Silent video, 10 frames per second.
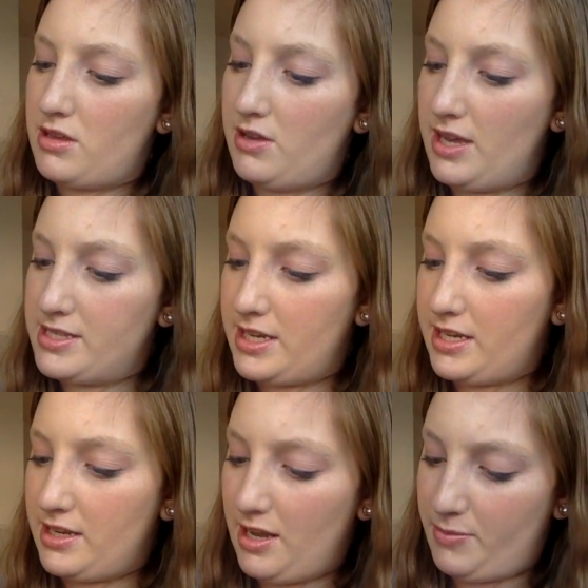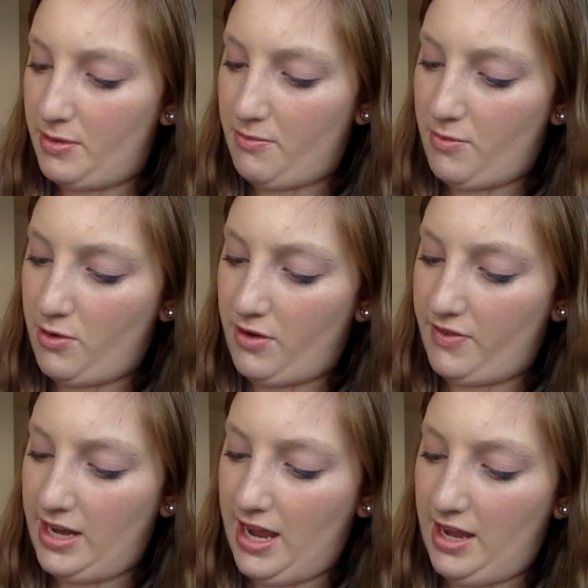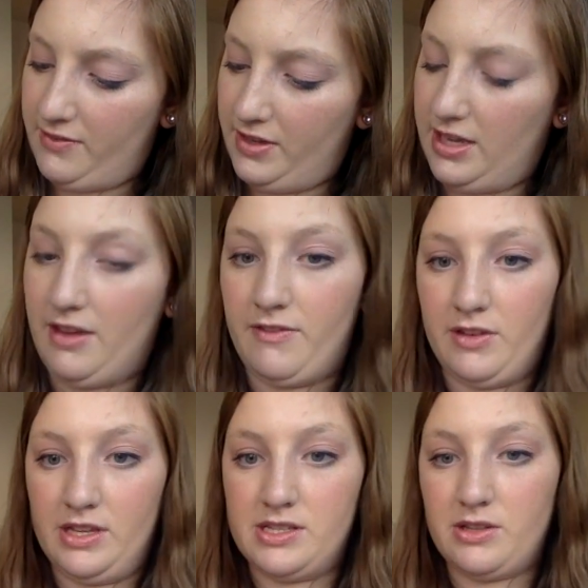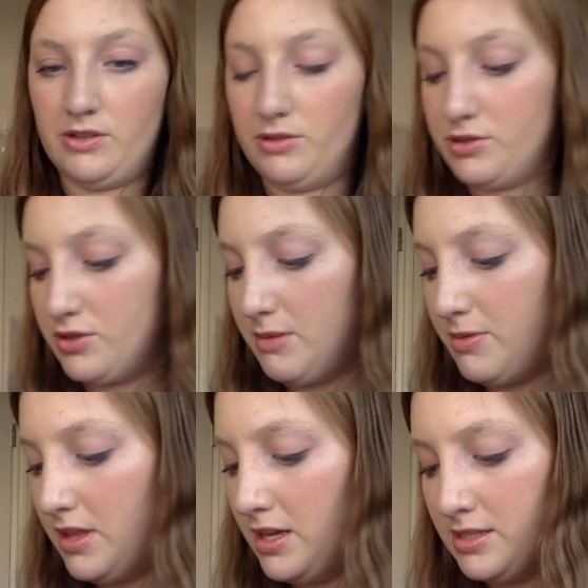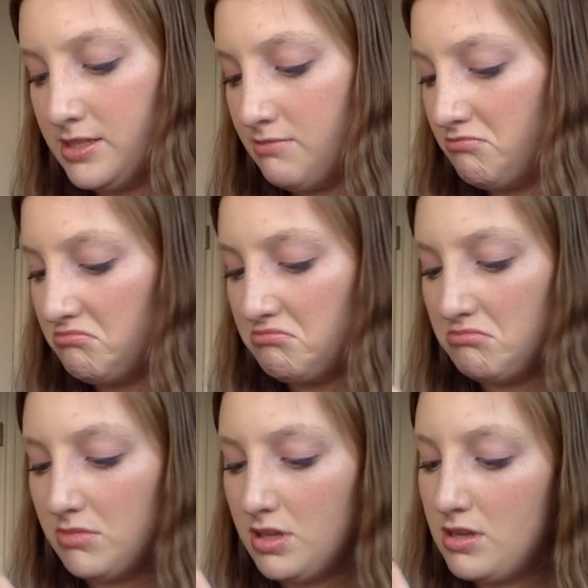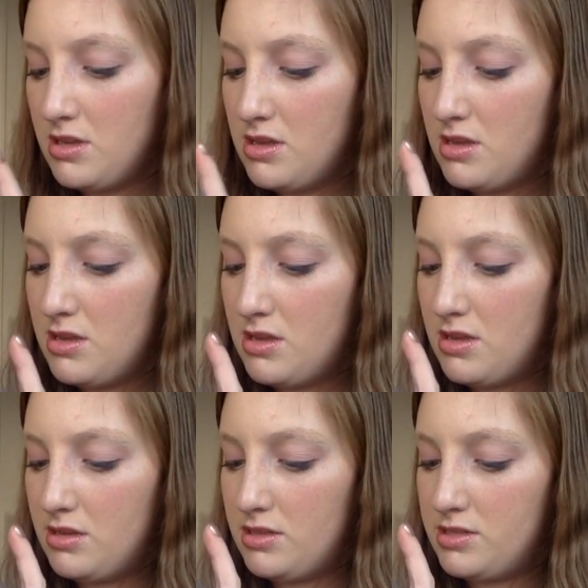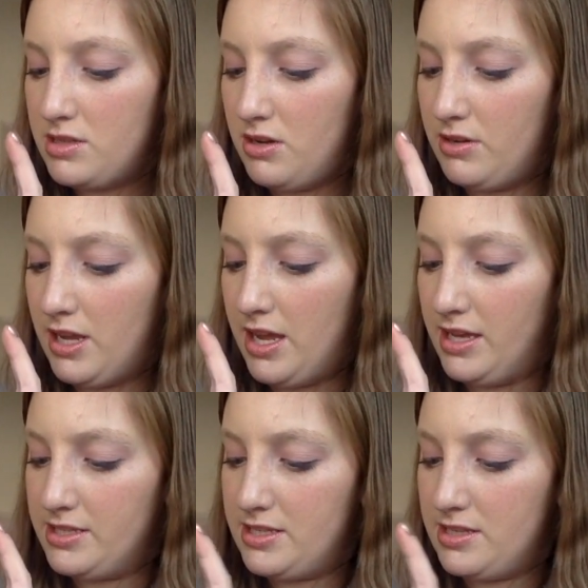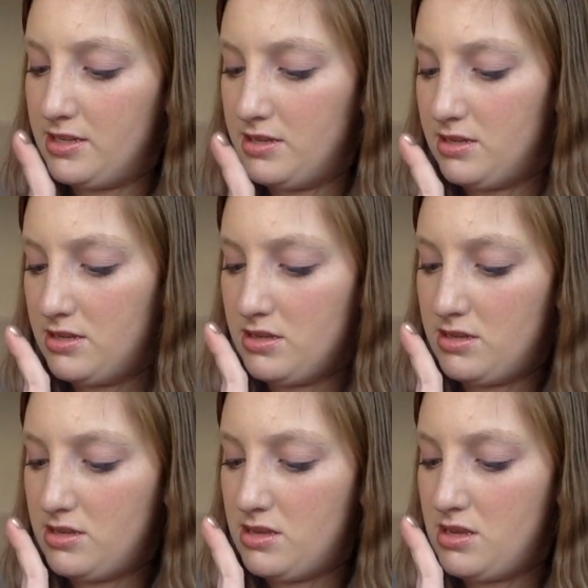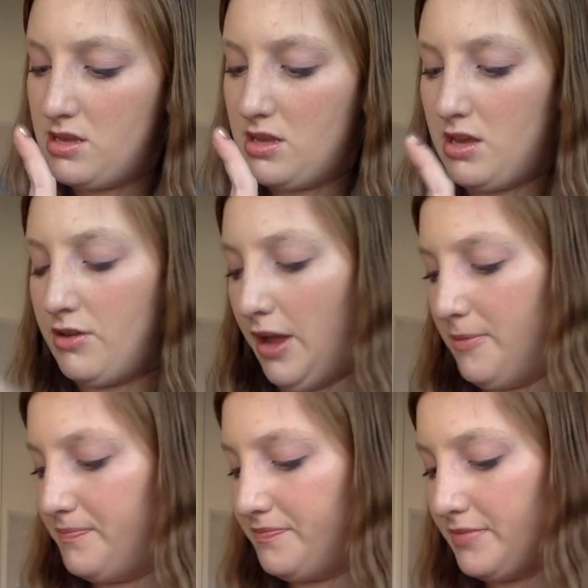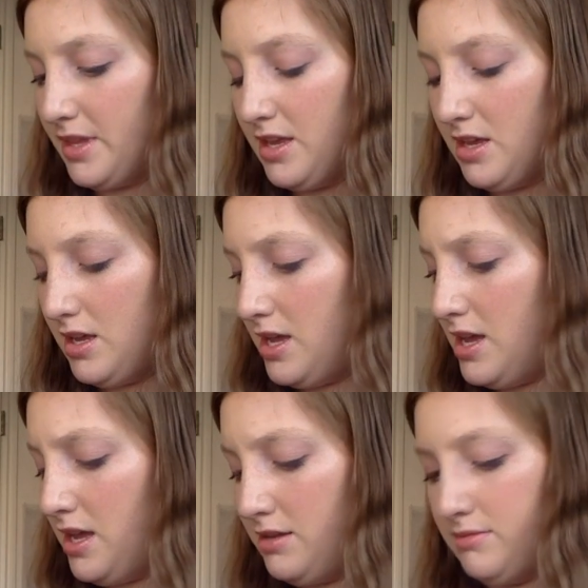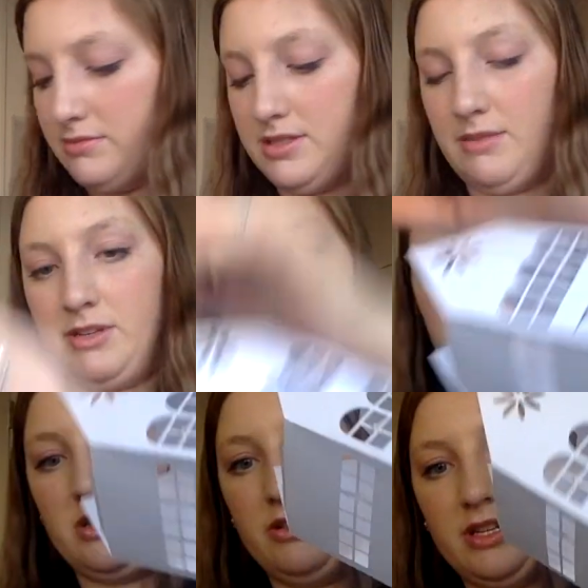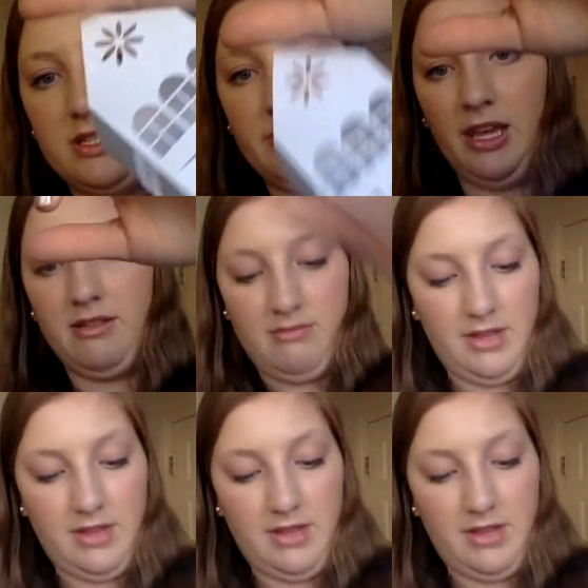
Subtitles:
Yes, I could not be more of an advocate for these glue strip things. So nice. Okay. Except it just glued it to me.